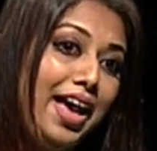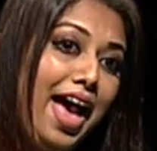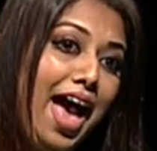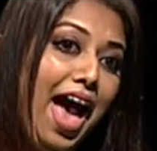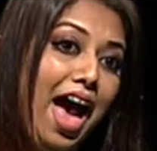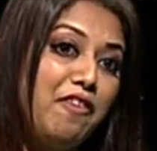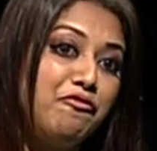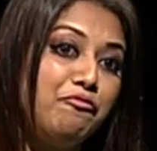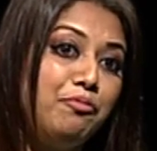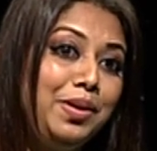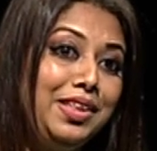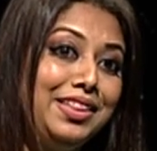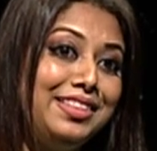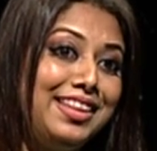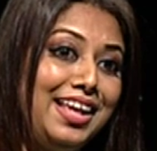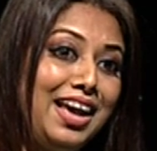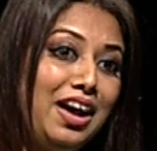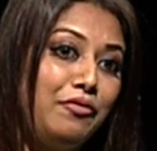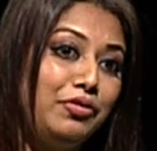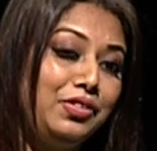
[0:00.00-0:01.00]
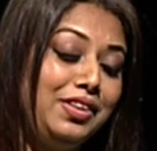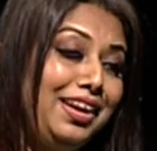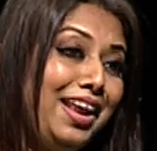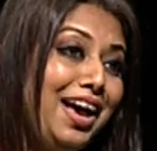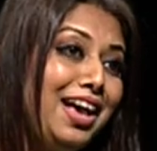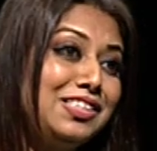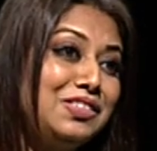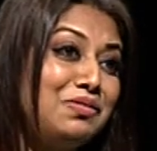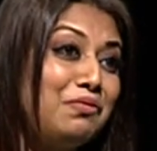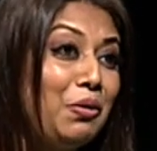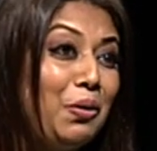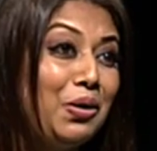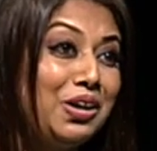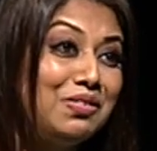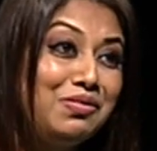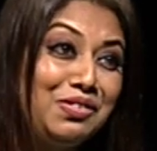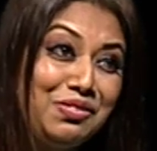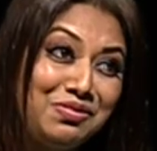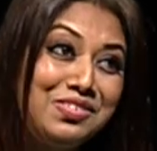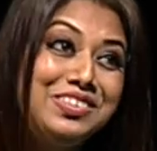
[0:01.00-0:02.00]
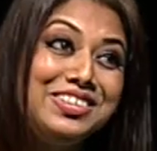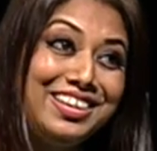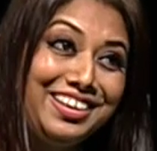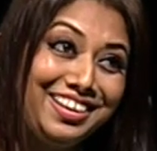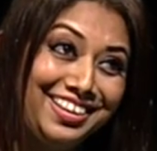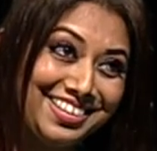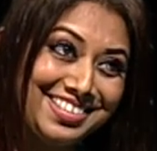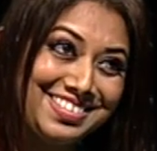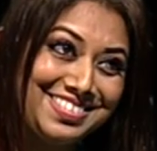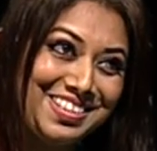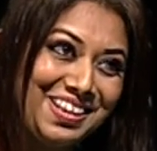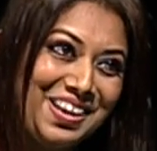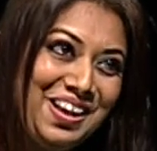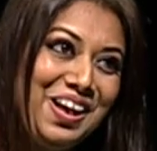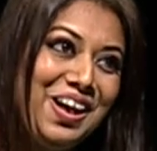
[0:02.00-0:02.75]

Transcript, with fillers: have been there for the last 40, 50 years,